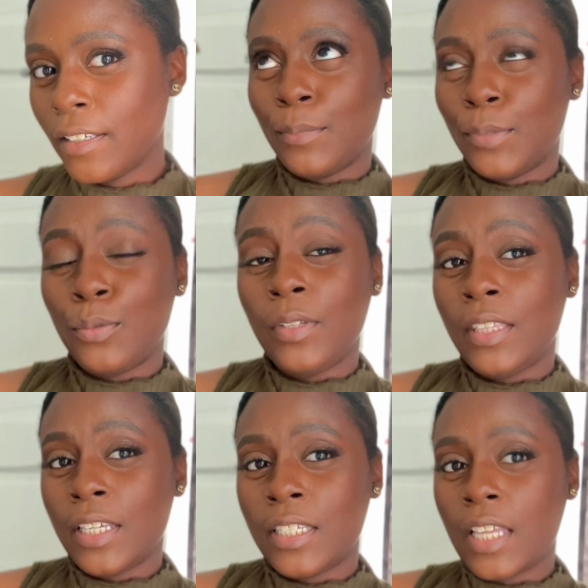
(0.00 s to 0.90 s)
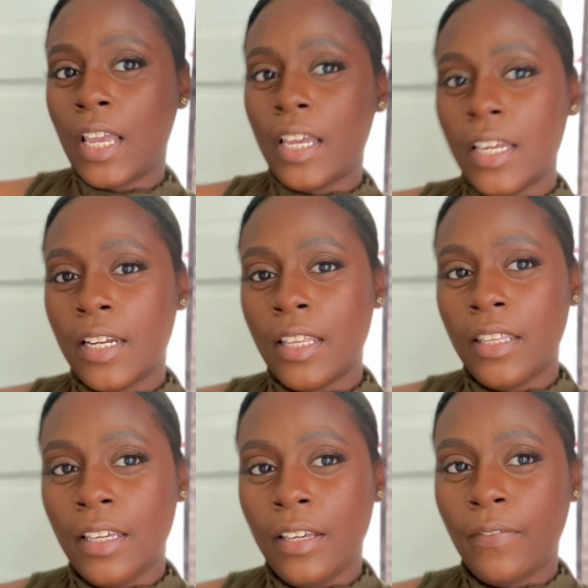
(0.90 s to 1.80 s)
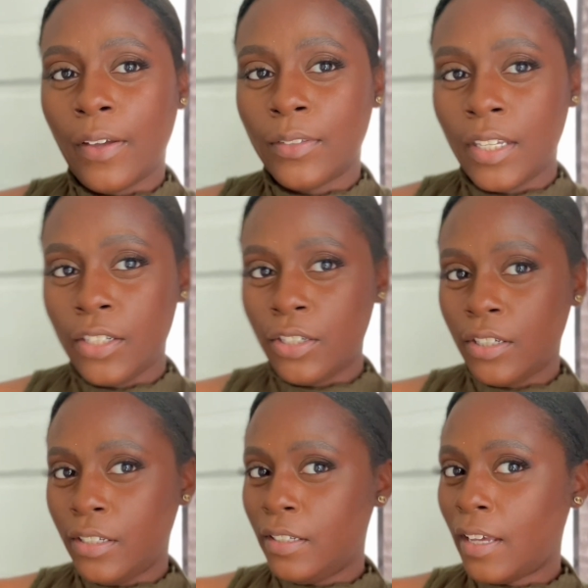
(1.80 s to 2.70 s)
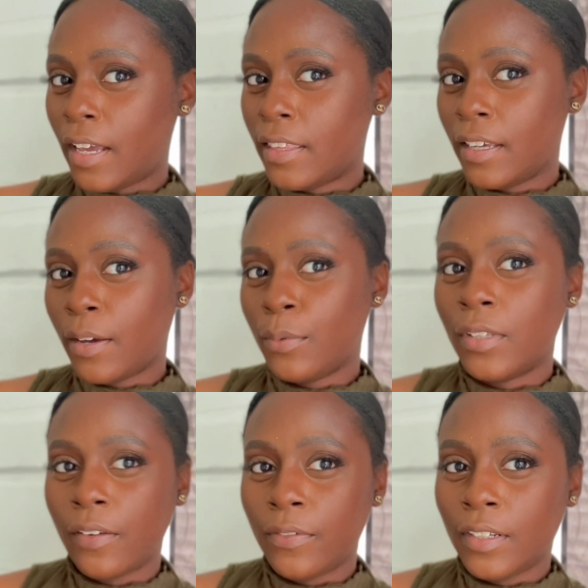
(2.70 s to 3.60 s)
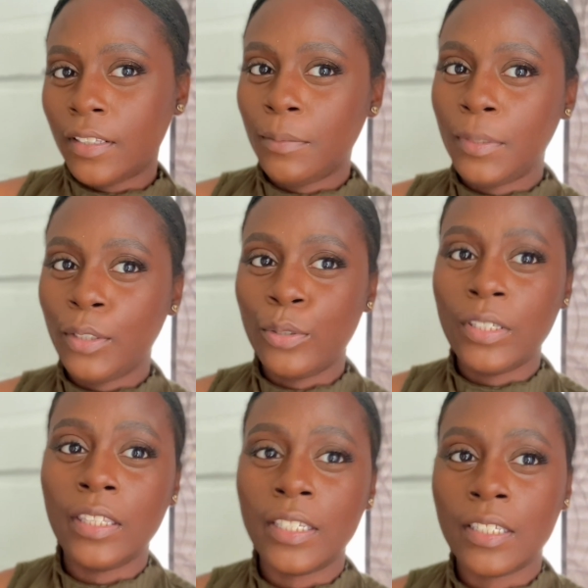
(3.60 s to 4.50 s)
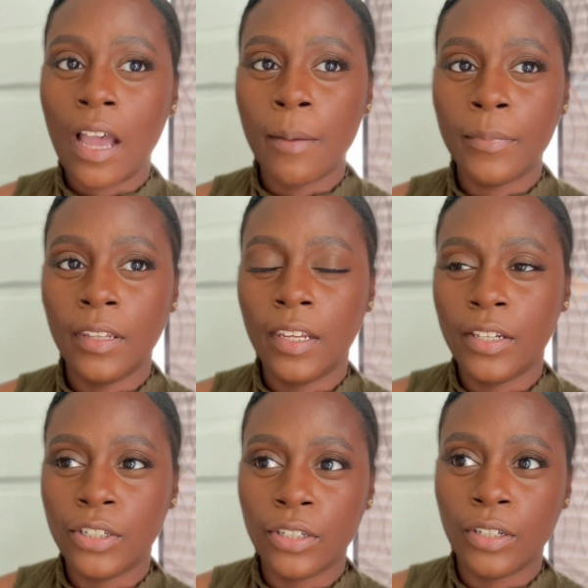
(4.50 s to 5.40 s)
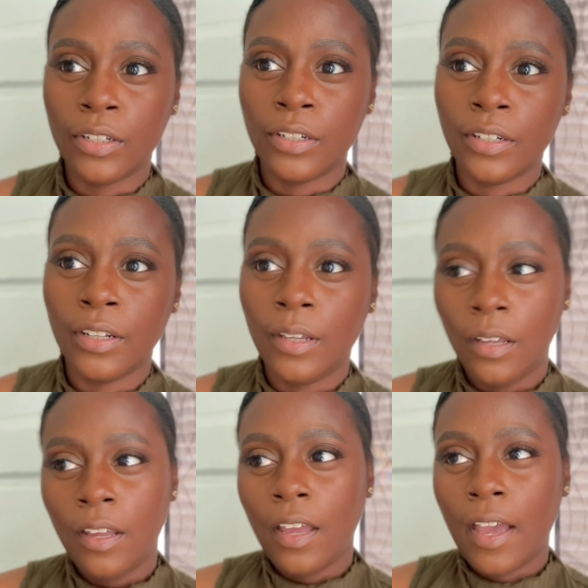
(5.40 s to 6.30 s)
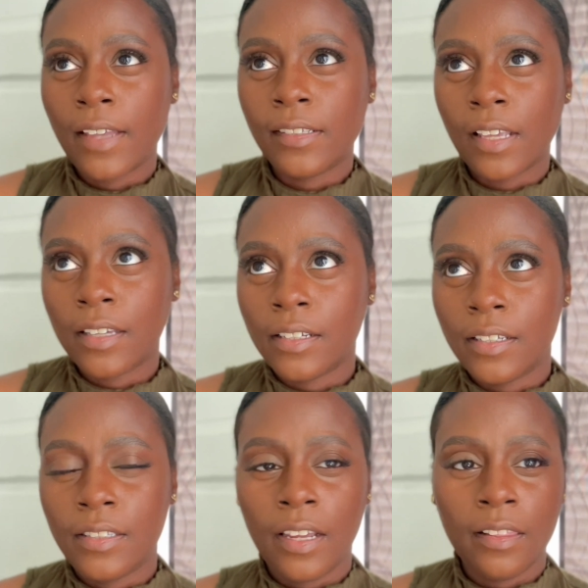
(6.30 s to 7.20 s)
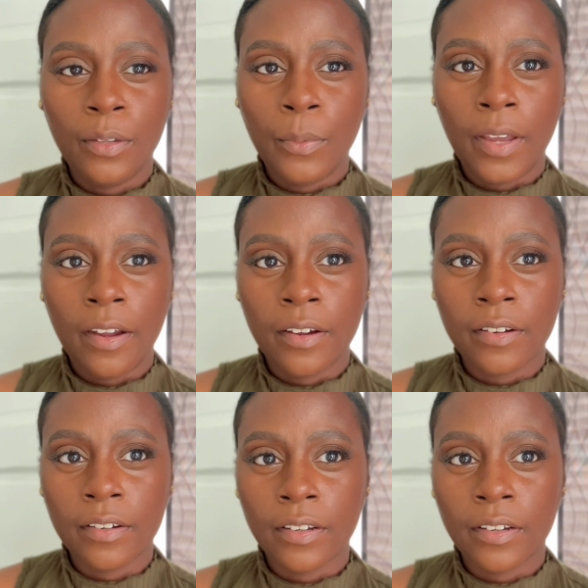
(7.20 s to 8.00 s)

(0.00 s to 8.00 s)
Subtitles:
Between this and the foundation, I think I will definitely be using this combination as like a daily wear,